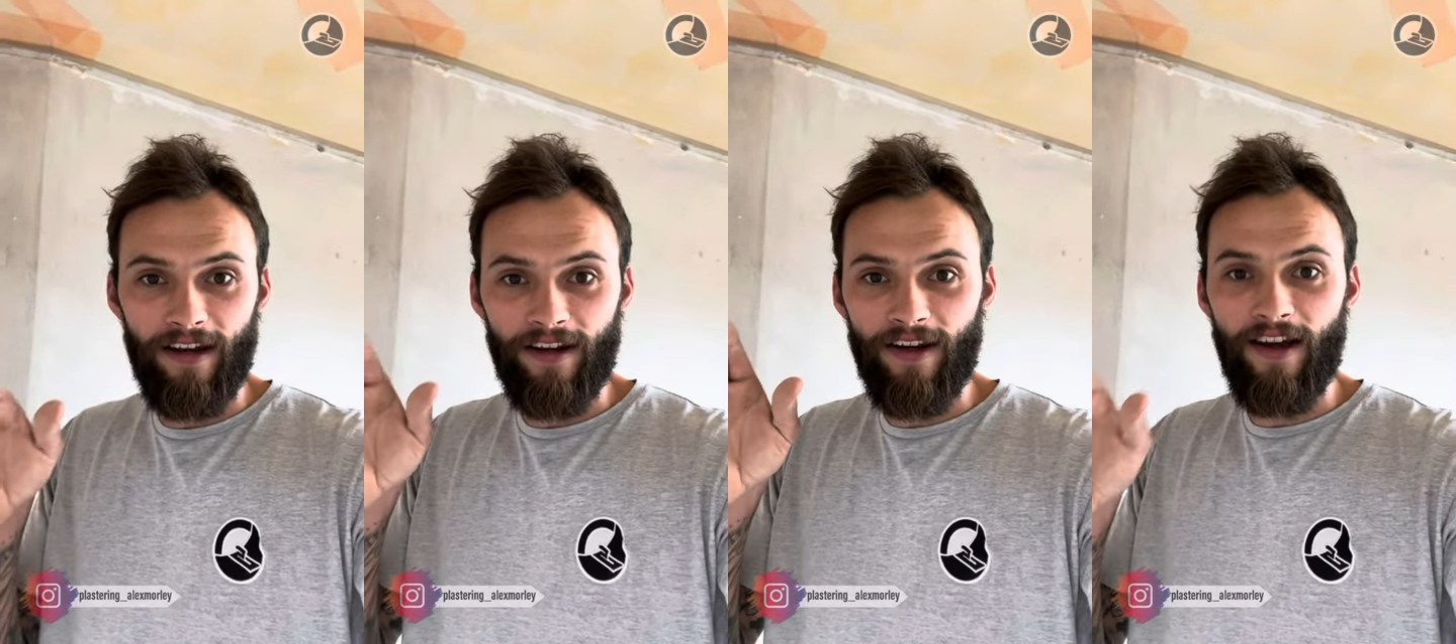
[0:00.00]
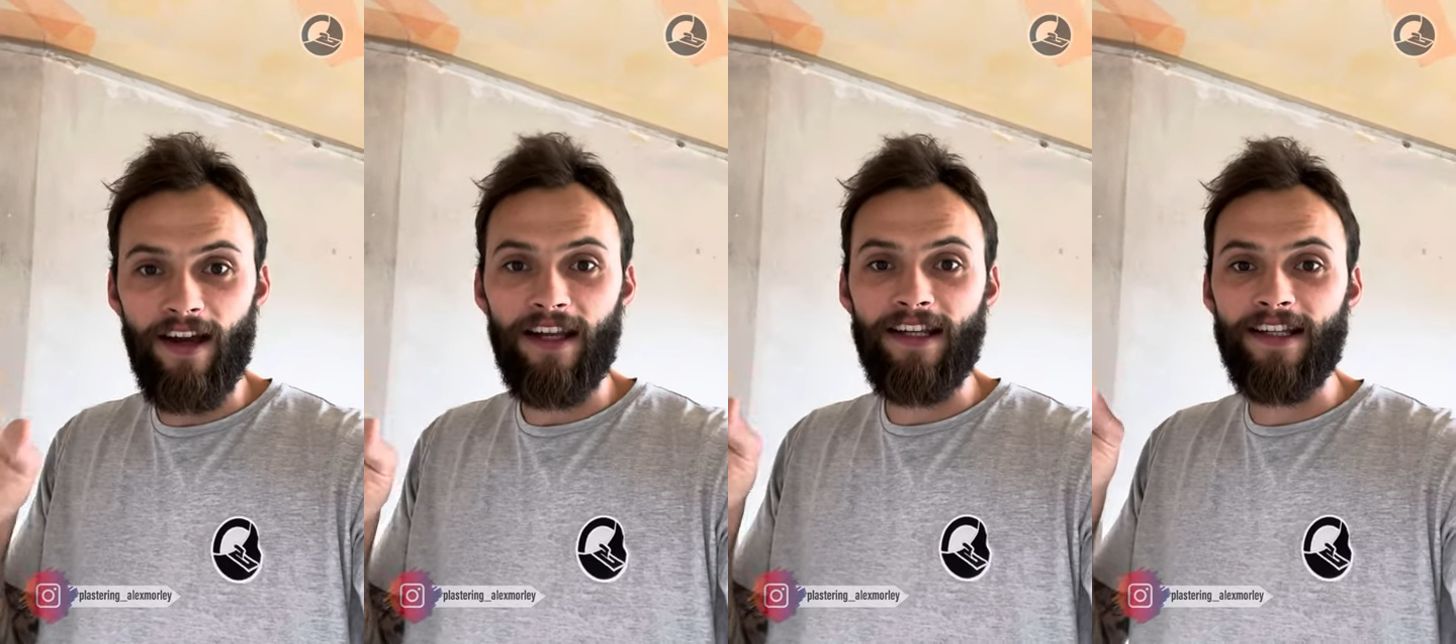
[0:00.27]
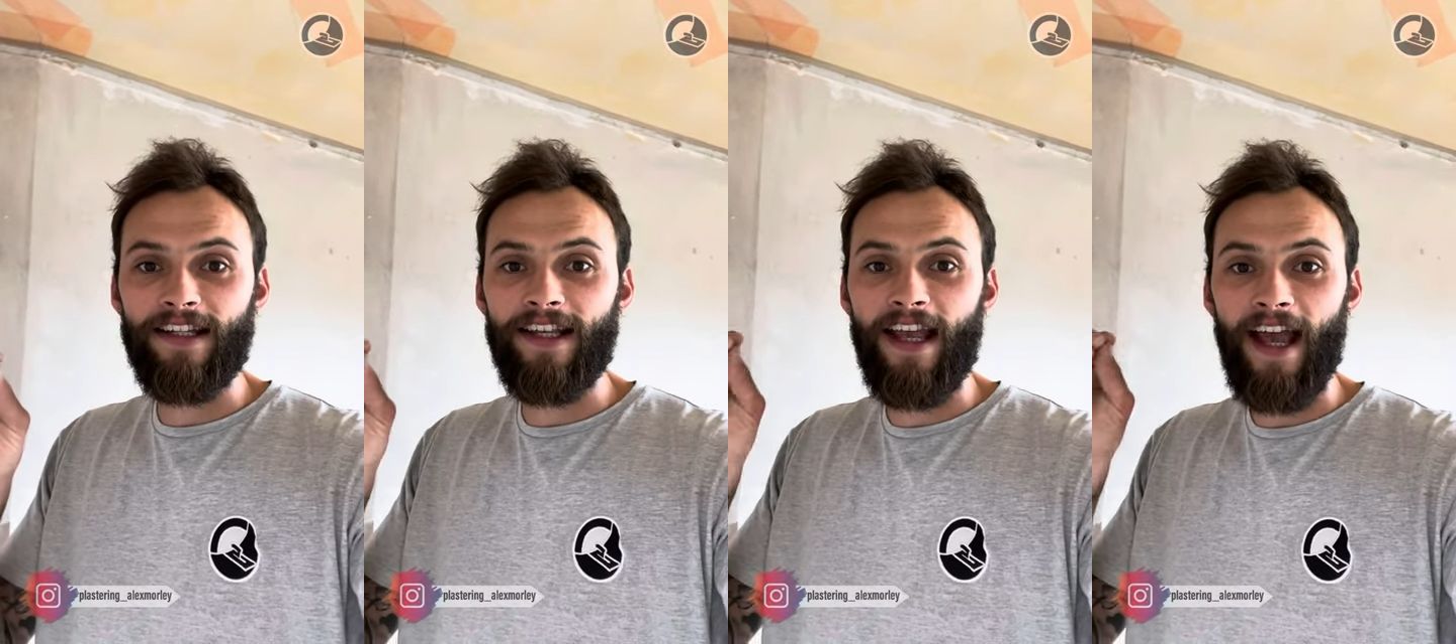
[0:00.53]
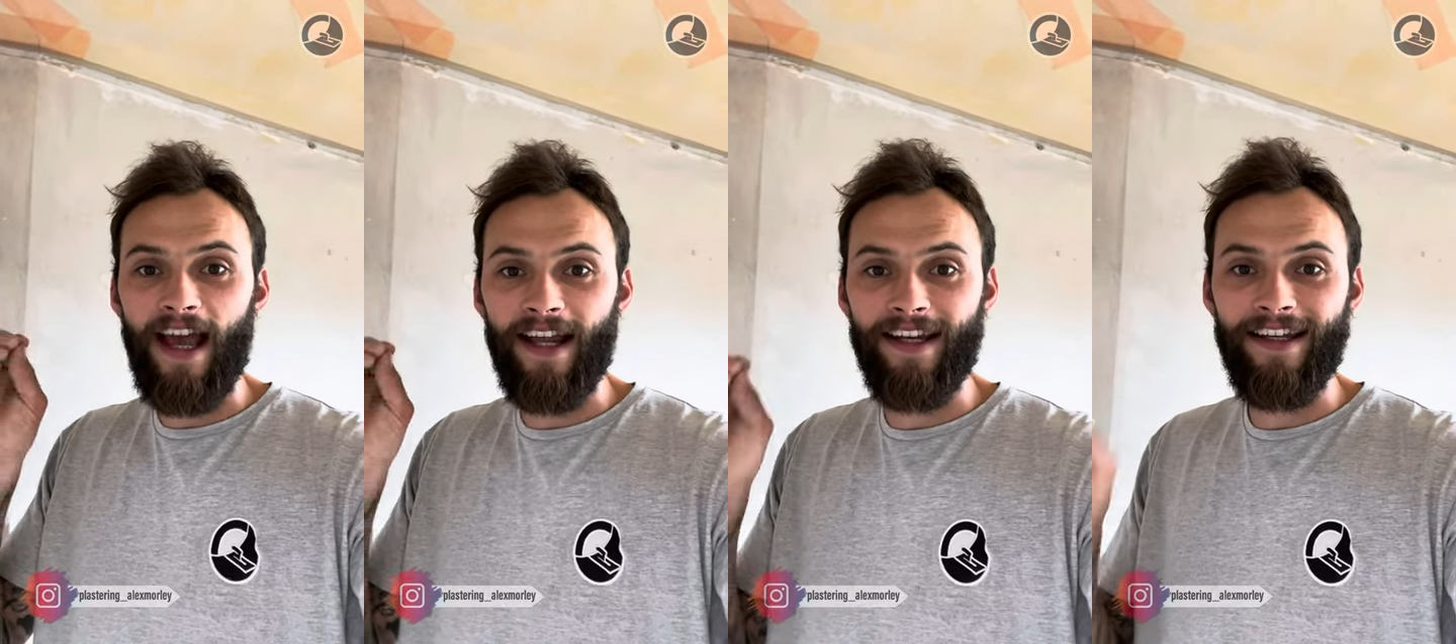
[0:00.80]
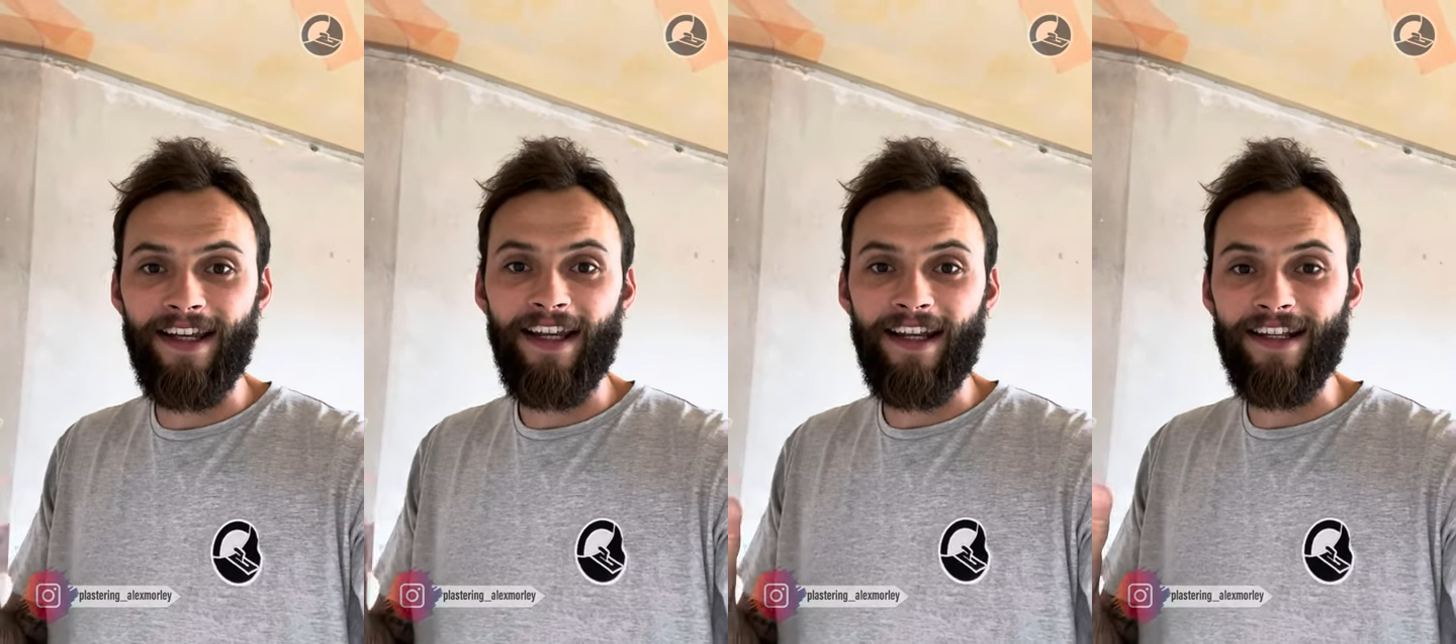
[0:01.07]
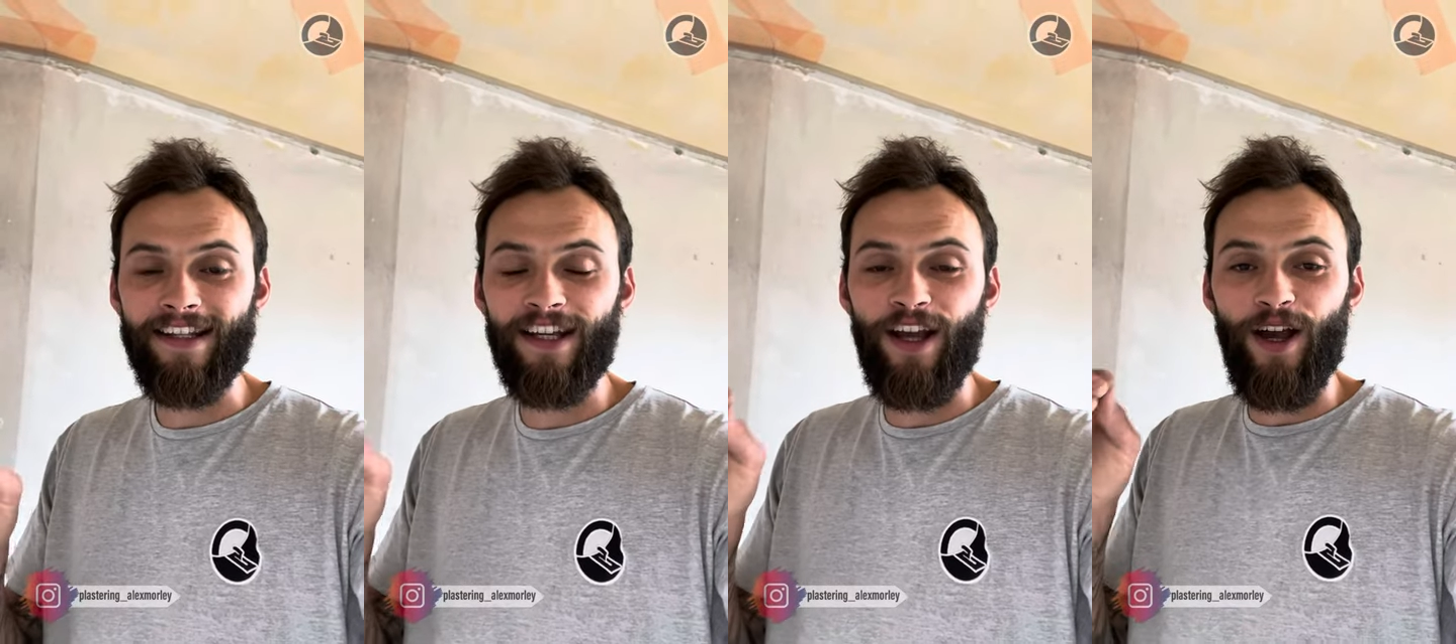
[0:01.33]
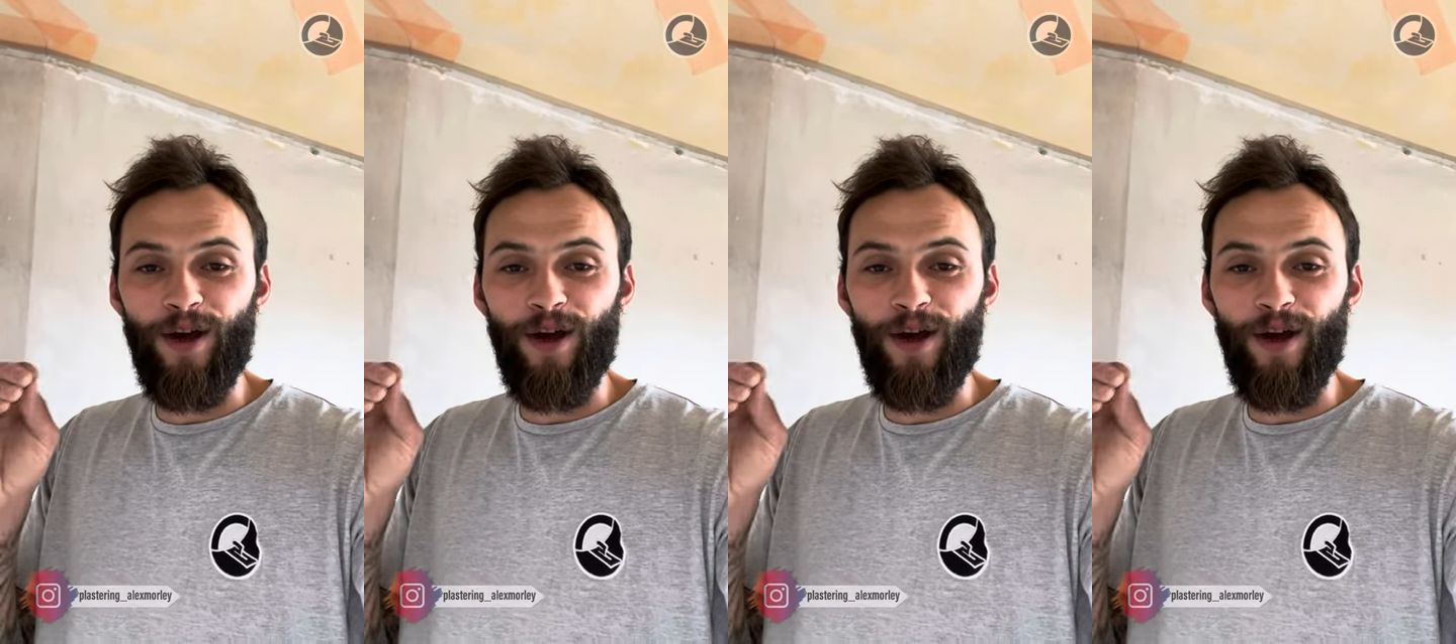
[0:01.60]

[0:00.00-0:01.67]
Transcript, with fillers: nice and neat